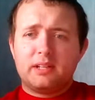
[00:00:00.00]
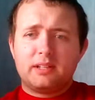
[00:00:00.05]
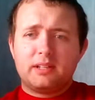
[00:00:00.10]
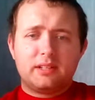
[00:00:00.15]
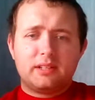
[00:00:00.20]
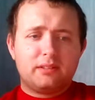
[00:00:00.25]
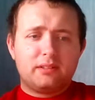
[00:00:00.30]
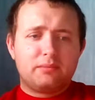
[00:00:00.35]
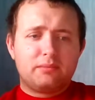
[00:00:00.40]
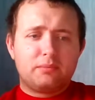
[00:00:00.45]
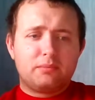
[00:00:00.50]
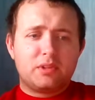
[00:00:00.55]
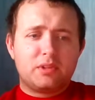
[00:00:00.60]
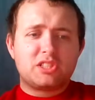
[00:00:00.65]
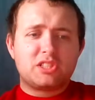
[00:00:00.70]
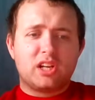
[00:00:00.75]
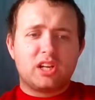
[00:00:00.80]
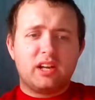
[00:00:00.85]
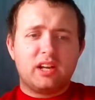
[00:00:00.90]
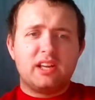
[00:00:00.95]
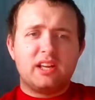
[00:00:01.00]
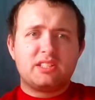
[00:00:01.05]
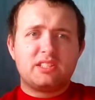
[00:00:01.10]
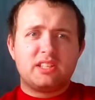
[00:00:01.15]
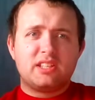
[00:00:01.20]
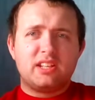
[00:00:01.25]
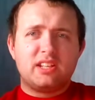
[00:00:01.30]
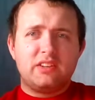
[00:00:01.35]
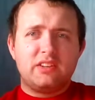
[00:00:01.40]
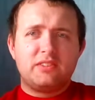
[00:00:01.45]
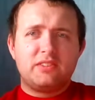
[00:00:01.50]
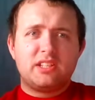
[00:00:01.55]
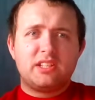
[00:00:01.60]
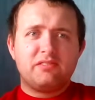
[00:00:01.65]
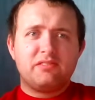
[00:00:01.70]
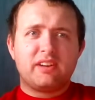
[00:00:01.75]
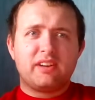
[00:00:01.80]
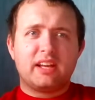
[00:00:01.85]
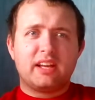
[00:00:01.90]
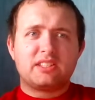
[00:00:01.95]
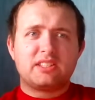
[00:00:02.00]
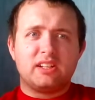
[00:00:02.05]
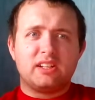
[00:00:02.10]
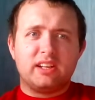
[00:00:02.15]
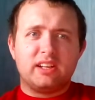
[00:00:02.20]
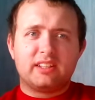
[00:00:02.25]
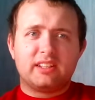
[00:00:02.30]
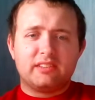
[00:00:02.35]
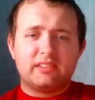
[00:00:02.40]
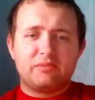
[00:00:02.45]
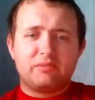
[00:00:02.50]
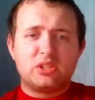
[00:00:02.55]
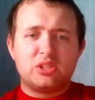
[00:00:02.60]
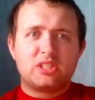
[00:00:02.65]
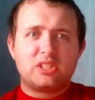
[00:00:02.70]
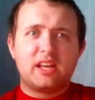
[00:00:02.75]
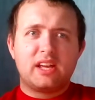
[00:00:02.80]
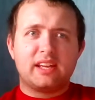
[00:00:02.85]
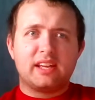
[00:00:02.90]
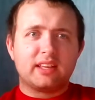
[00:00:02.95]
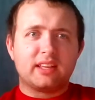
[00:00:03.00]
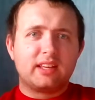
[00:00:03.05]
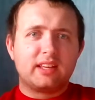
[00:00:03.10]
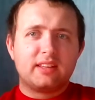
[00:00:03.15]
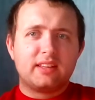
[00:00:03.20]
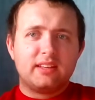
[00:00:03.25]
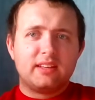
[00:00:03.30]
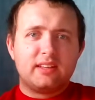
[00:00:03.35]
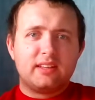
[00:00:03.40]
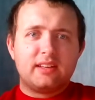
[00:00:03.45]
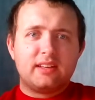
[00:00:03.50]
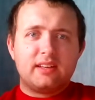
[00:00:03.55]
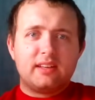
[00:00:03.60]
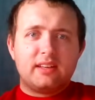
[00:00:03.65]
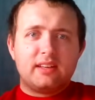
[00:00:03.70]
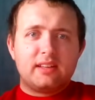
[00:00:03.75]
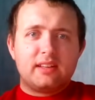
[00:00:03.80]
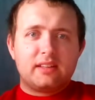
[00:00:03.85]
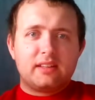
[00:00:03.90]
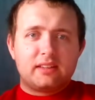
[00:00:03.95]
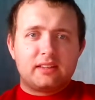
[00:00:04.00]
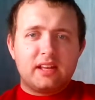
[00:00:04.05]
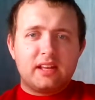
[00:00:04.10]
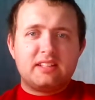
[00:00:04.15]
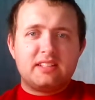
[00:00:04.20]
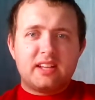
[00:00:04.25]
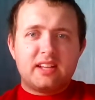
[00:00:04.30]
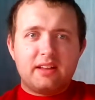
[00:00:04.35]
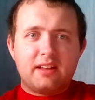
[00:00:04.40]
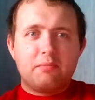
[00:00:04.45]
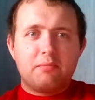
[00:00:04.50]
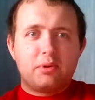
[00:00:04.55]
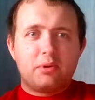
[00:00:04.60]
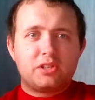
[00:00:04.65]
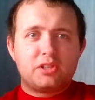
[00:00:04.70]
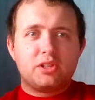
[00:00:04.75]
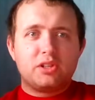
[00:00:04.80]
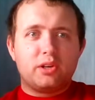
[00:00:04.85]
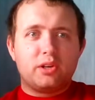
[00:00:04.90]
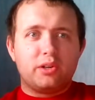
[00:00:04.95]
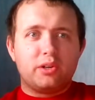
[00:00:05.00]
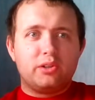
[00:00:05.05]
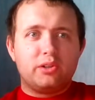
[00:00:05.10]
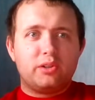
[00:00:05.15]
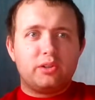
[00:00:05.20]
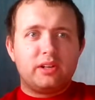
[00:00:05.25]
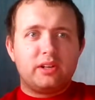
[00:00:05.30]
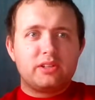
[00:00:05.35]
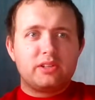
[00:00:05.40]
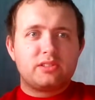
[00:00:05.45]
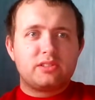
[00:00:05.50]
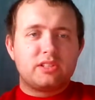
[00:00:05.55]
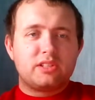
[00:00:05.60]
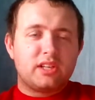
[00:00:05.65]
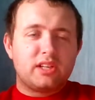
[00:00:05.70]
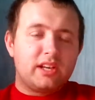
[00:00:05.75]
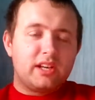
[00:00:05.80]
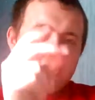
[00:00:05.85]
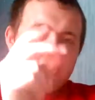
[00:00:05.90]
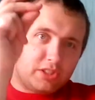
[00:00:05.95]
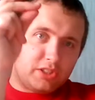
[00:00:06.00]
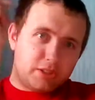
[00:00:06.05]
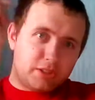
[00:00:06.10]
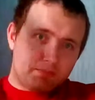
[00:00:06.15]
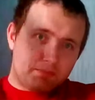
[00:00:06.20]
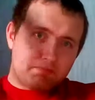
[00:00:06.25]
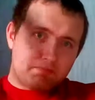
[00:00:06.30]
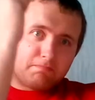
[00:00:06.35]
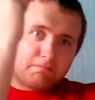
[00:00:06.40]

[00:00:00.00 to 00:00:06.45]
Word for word: but the tyres are the limiting factor, like I've been saying. They daren't push on, or else the tyres are